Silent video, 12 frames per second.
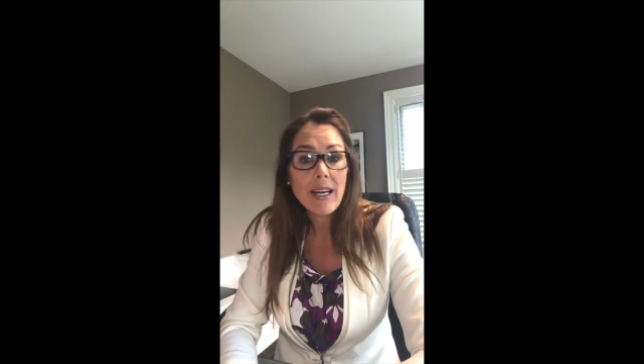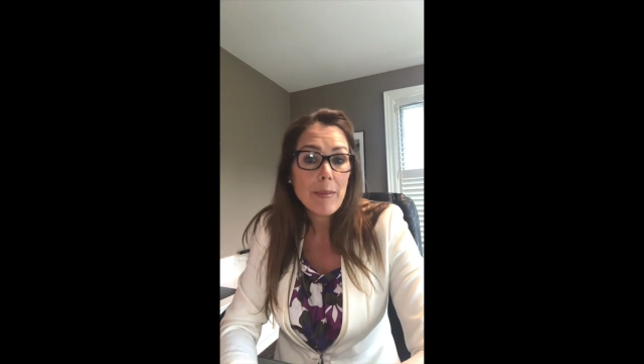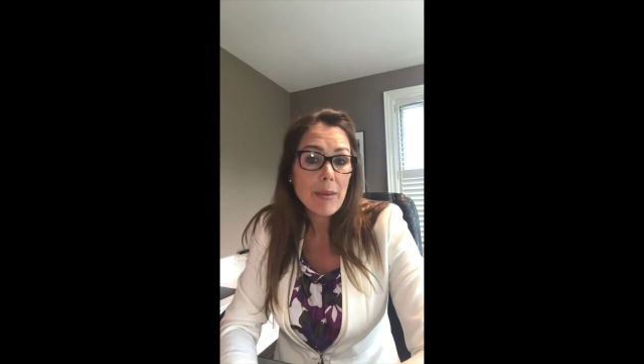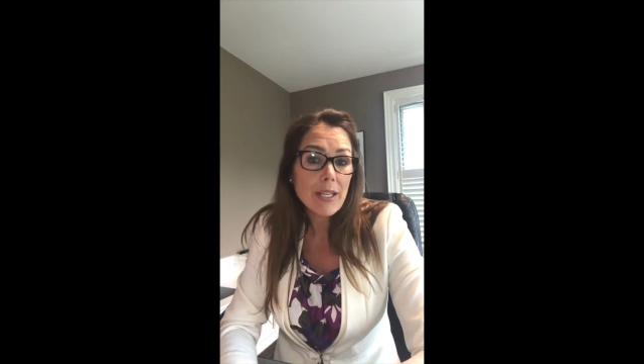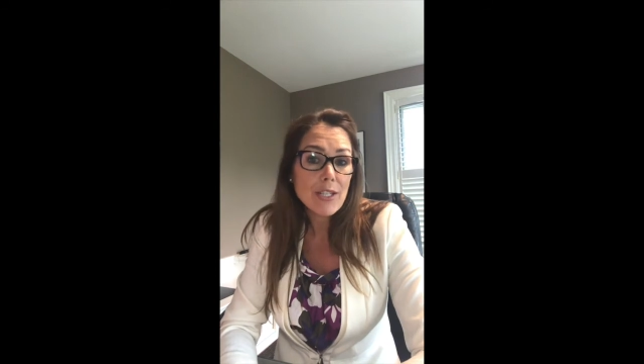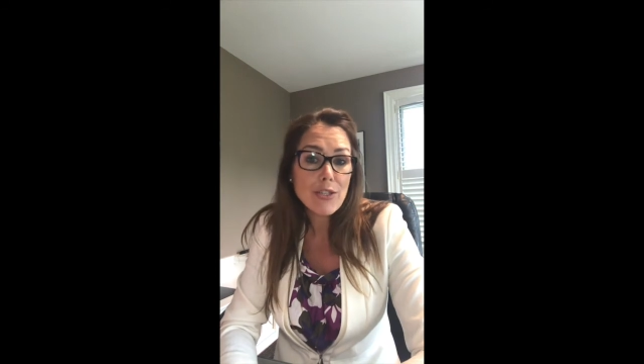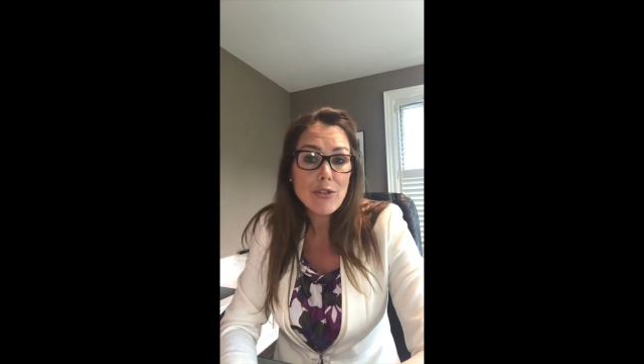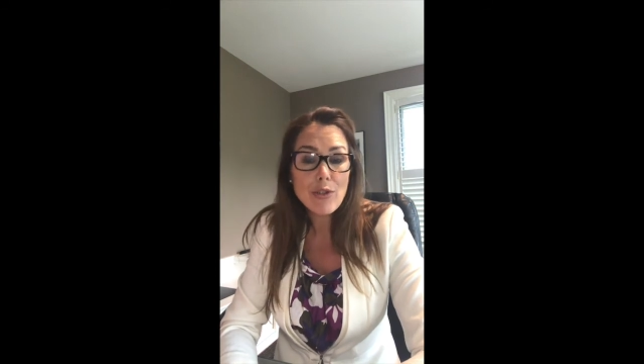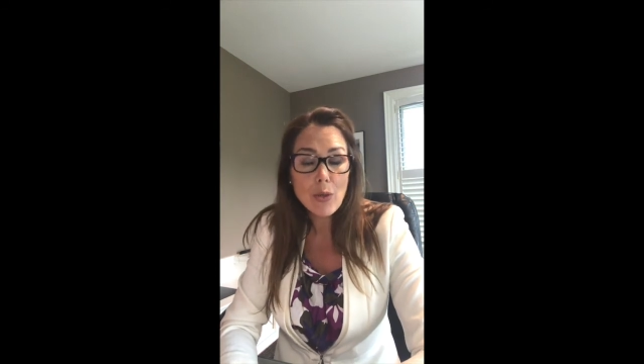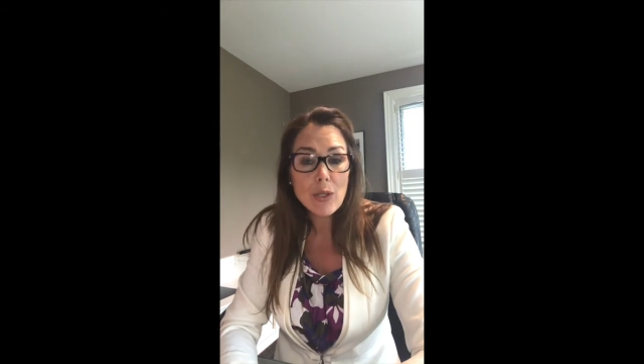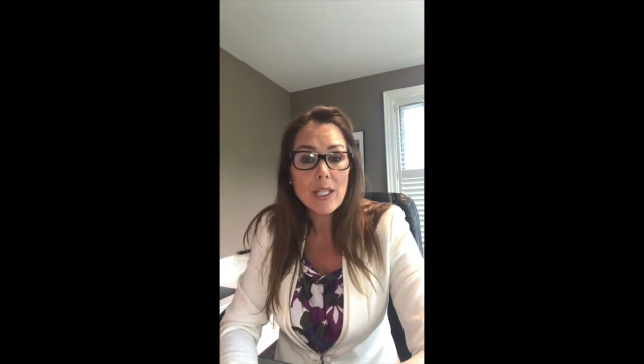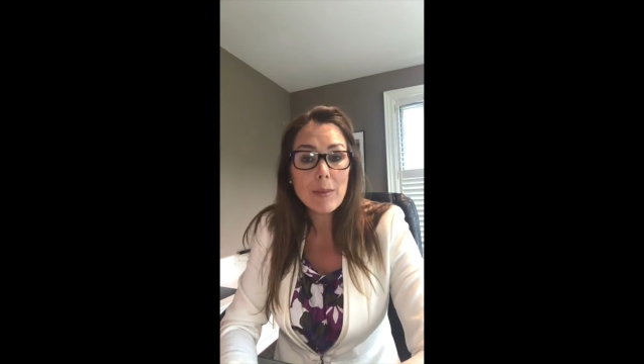because you
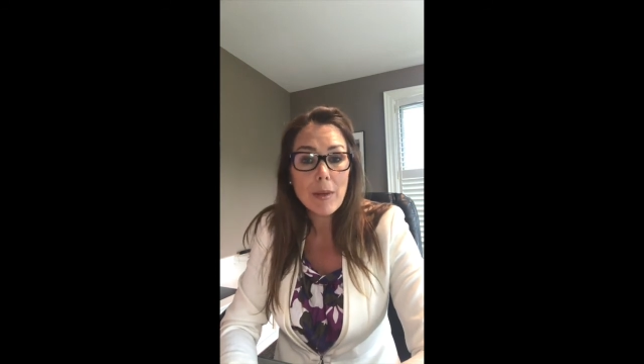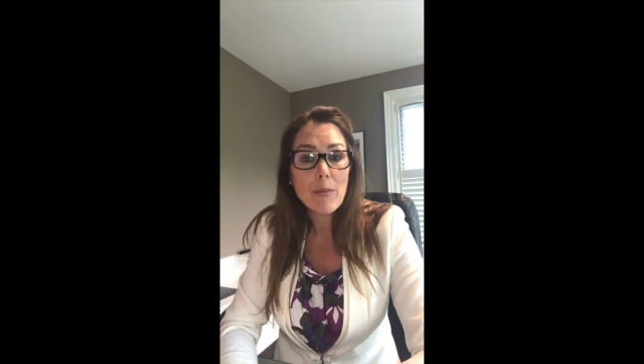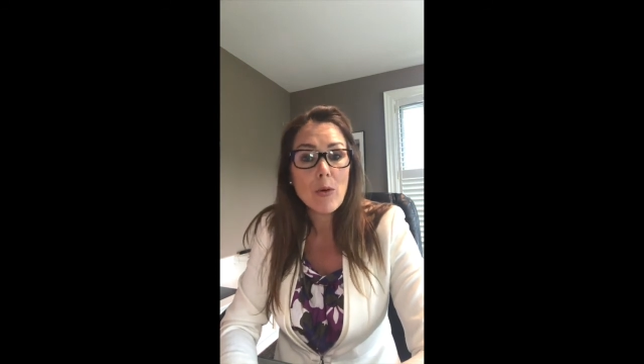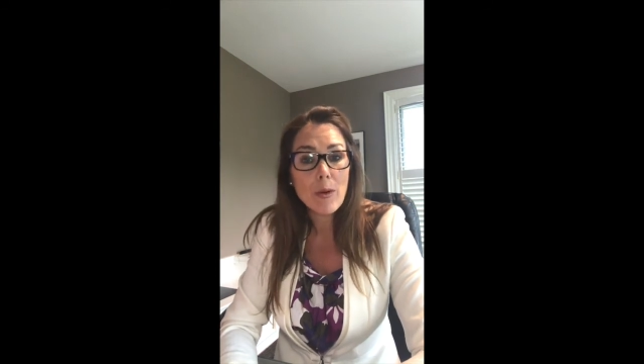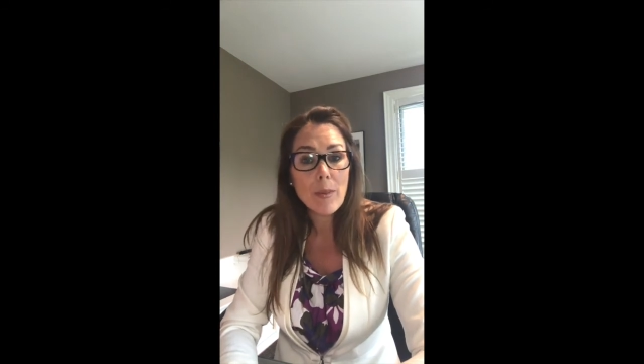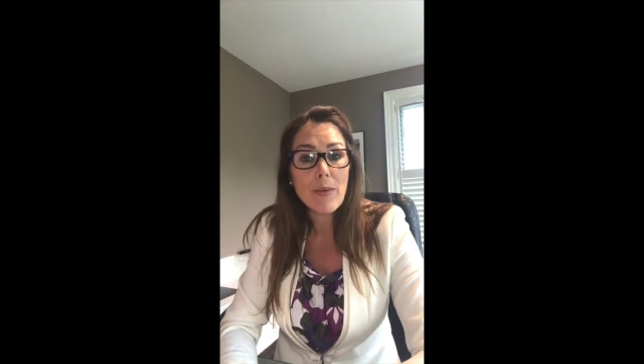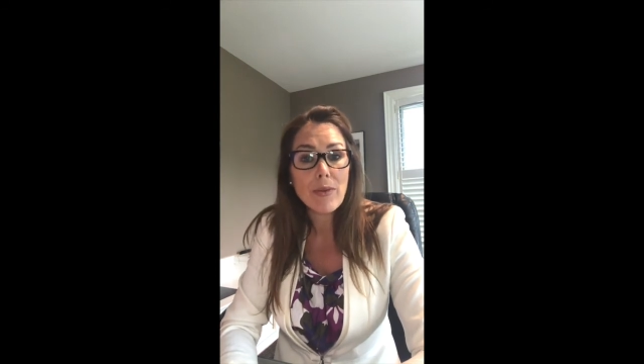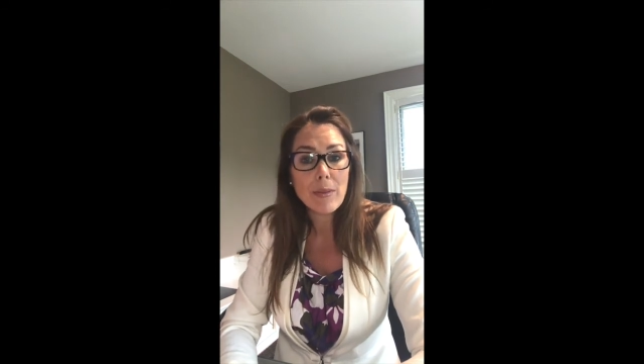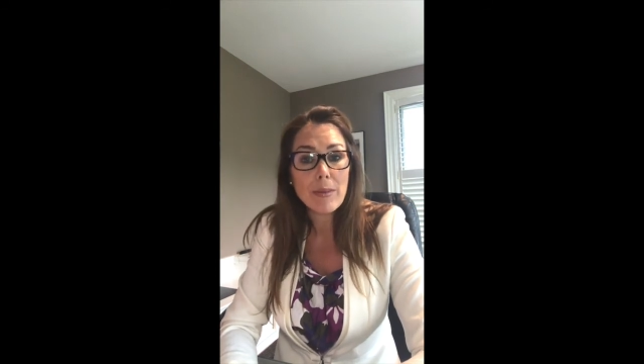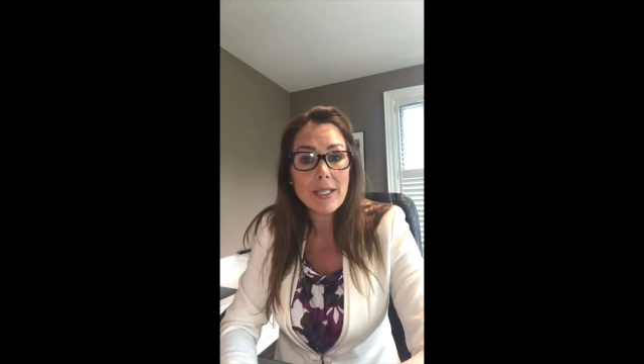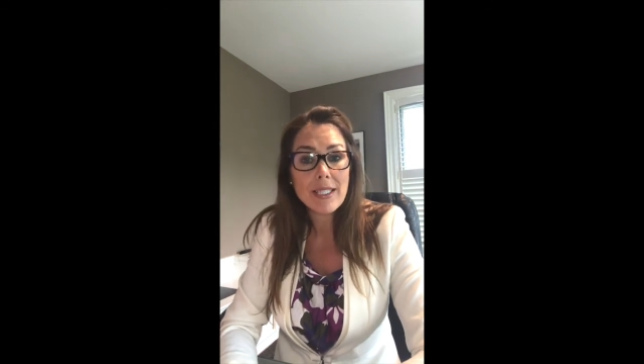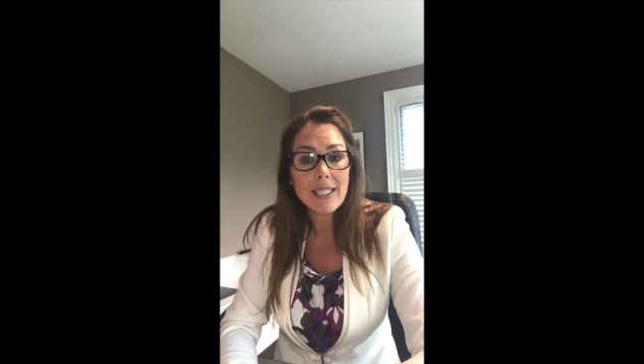know a little bit more about their
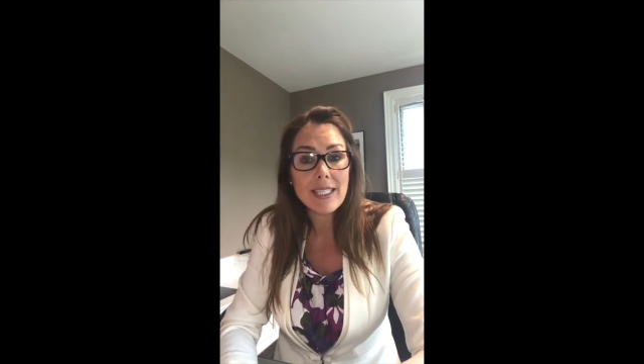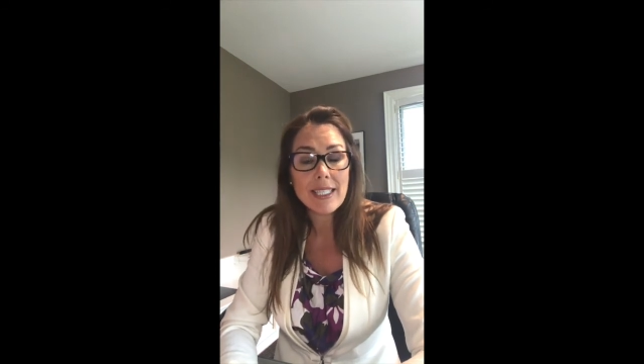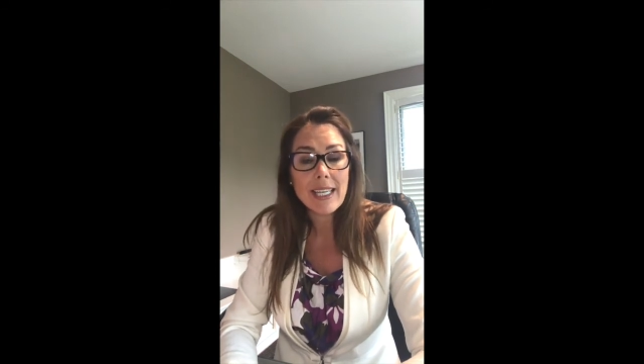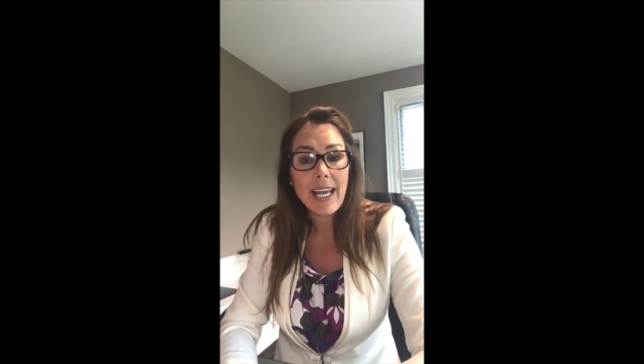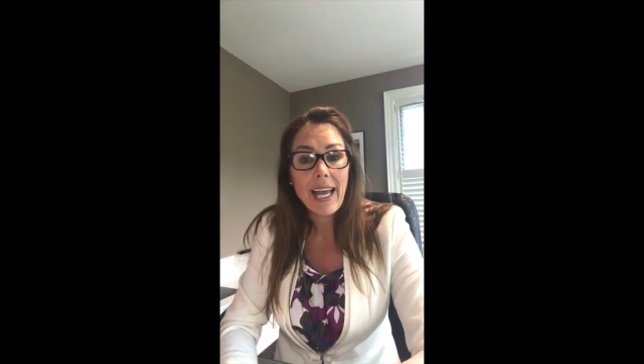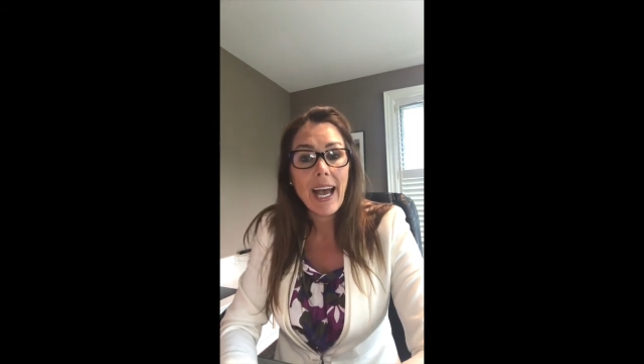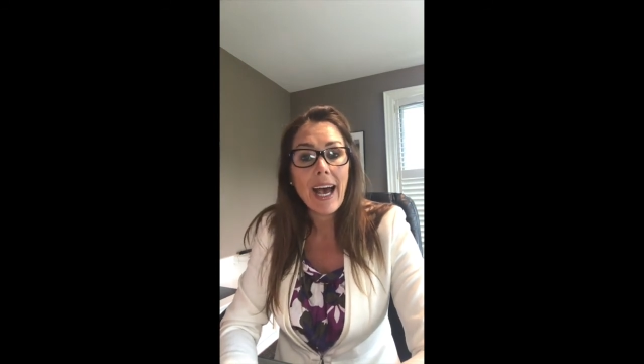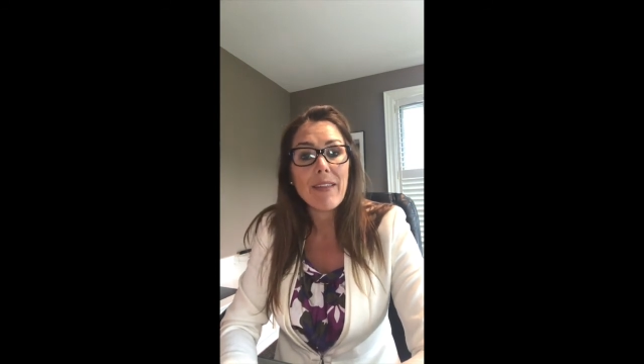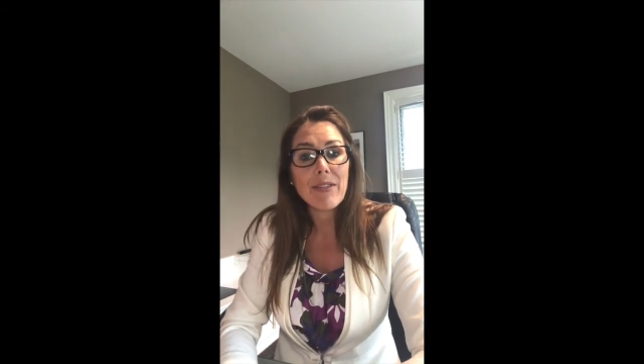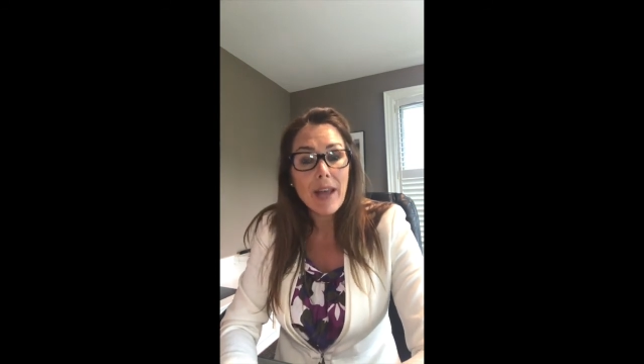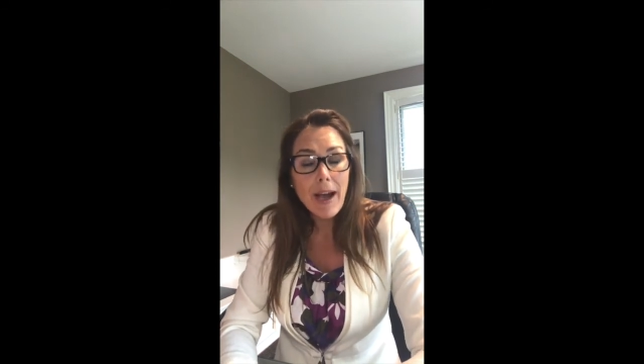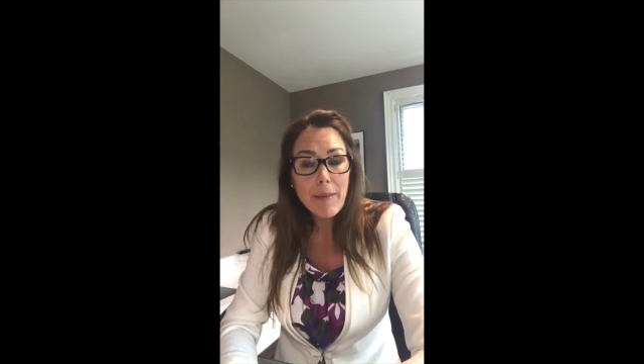business.
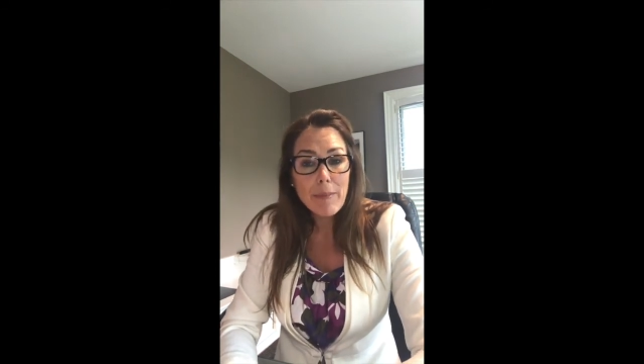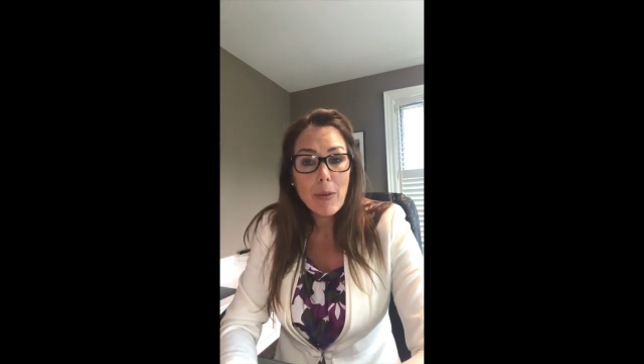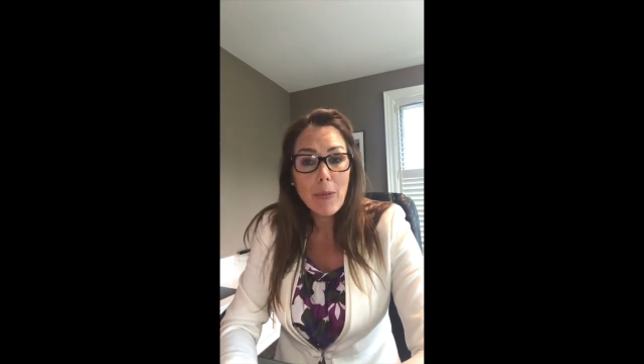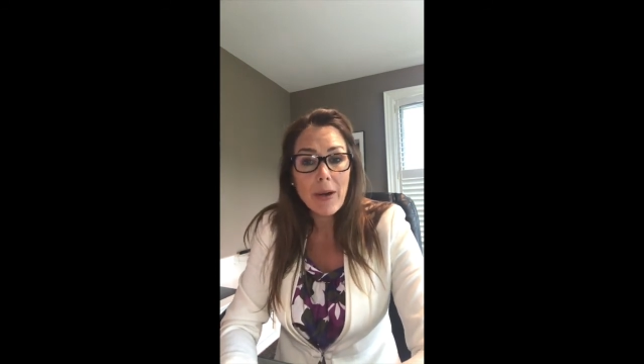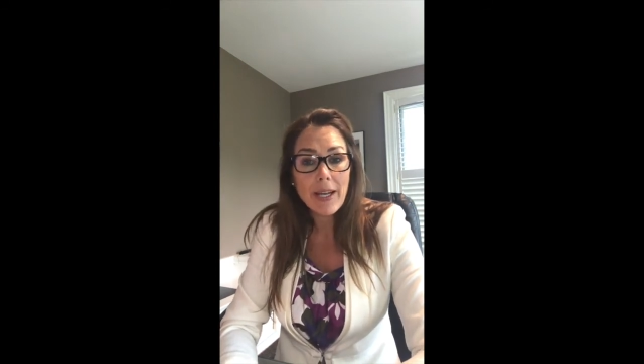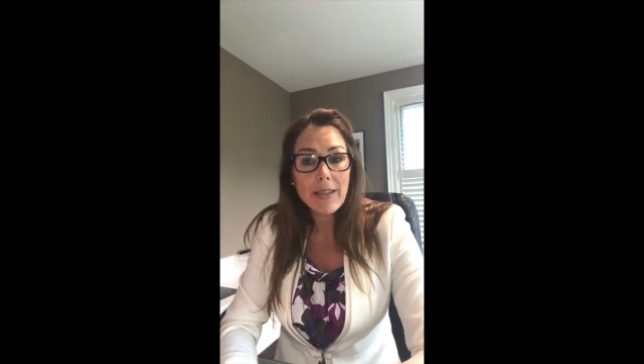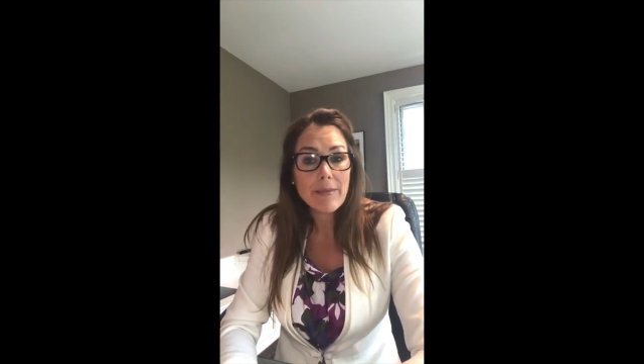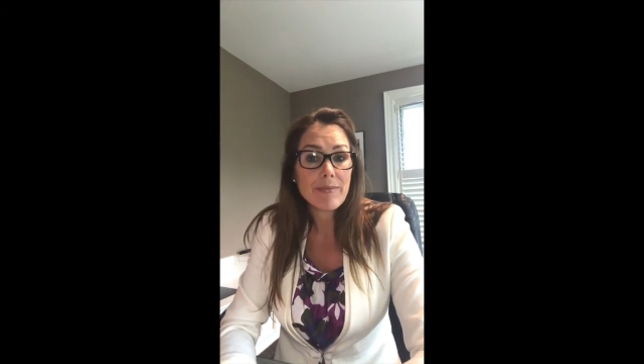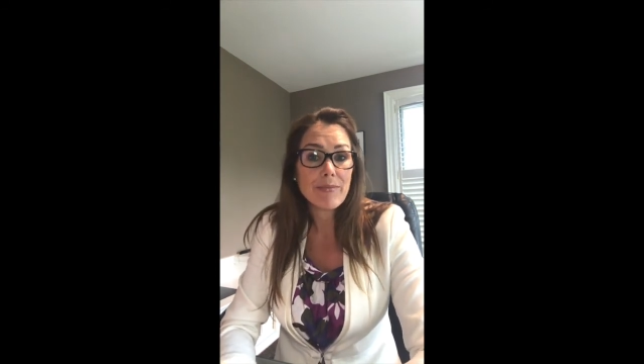At that point,